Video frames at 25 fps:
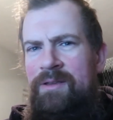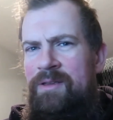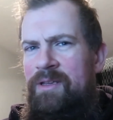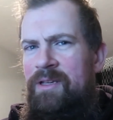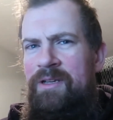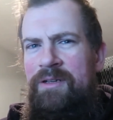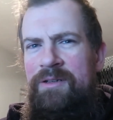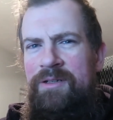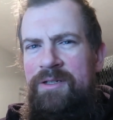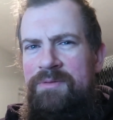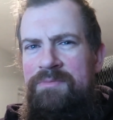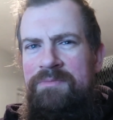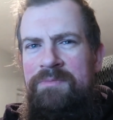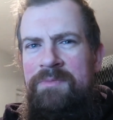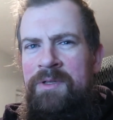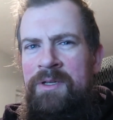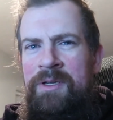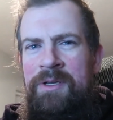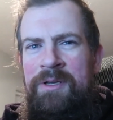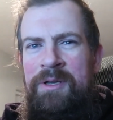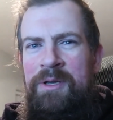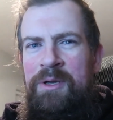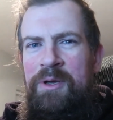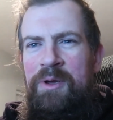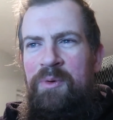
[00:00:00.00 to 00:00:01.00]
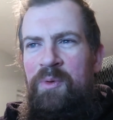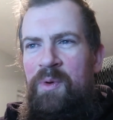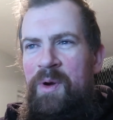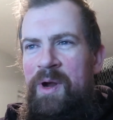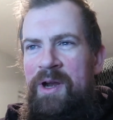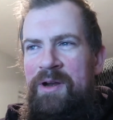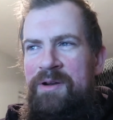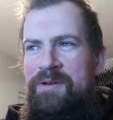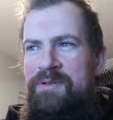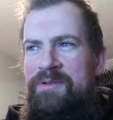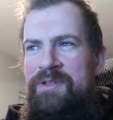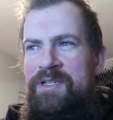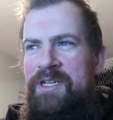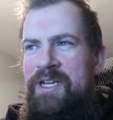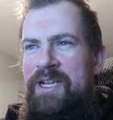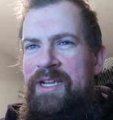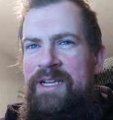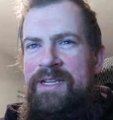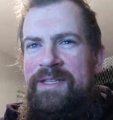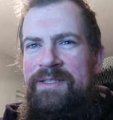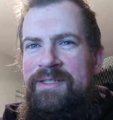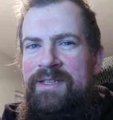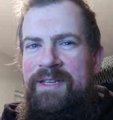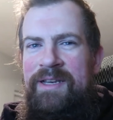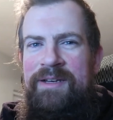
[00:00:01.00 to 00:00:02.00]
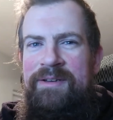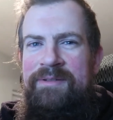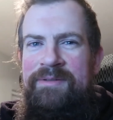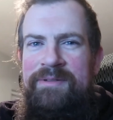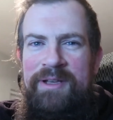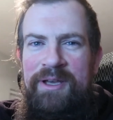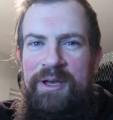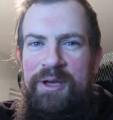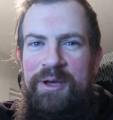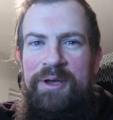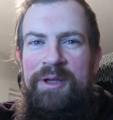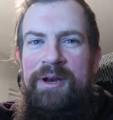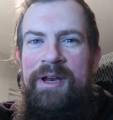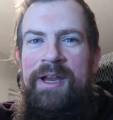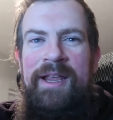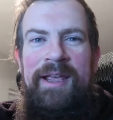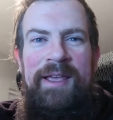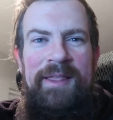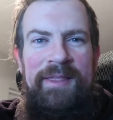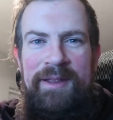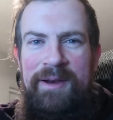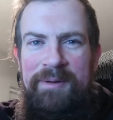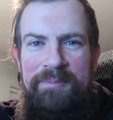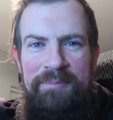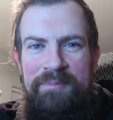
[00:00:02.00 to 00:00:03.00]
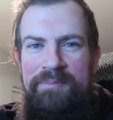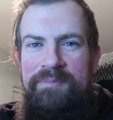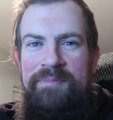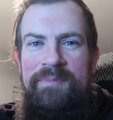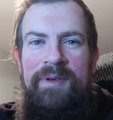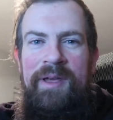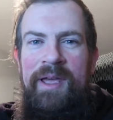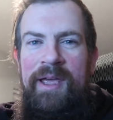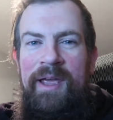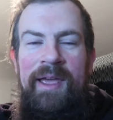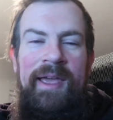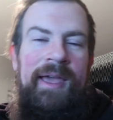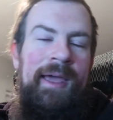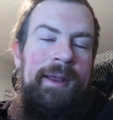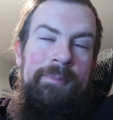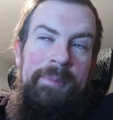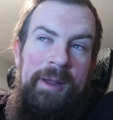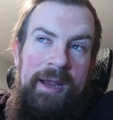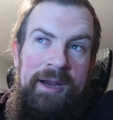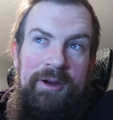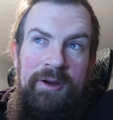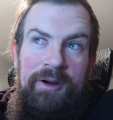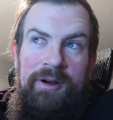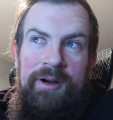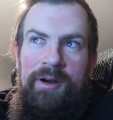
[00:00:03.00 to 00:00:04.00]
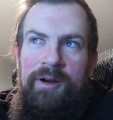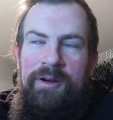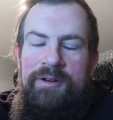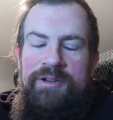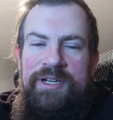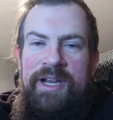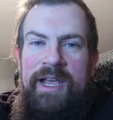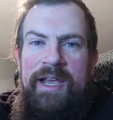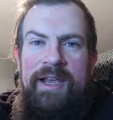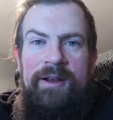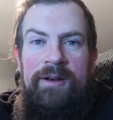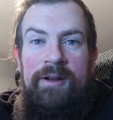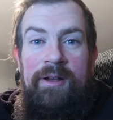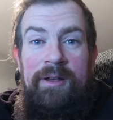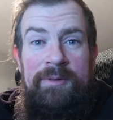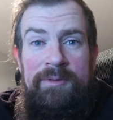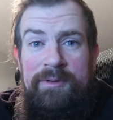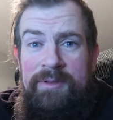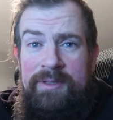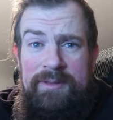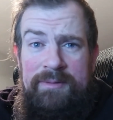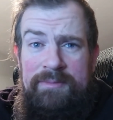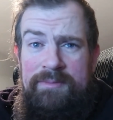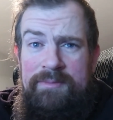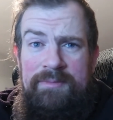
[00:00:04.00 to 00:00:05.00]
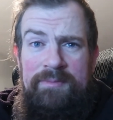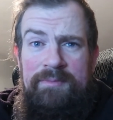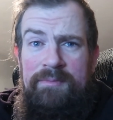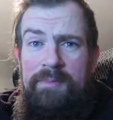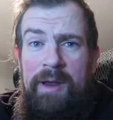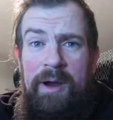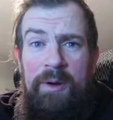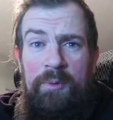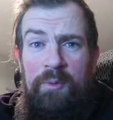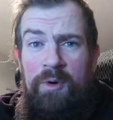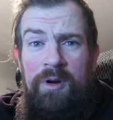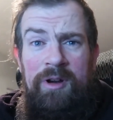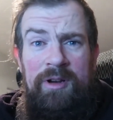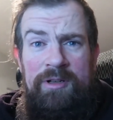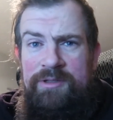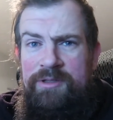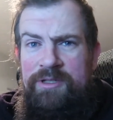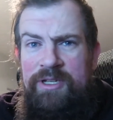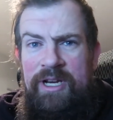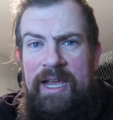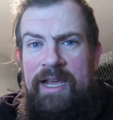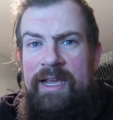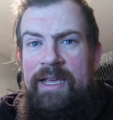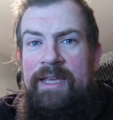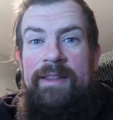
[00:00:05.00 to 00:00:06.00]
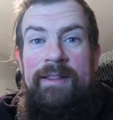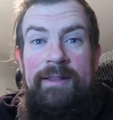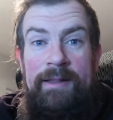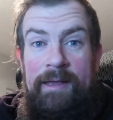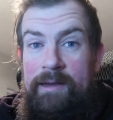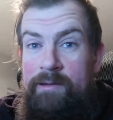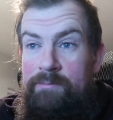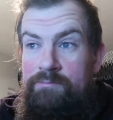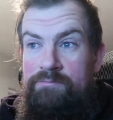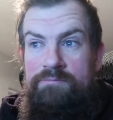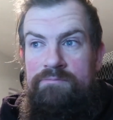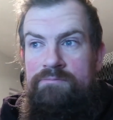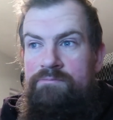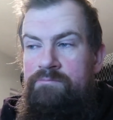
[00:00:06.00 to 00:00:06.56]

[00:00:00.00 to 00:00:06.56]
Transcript: Like just wearing jeans and a hoodie, and then my I had my Carhartt jacket on, my work jacket. Like,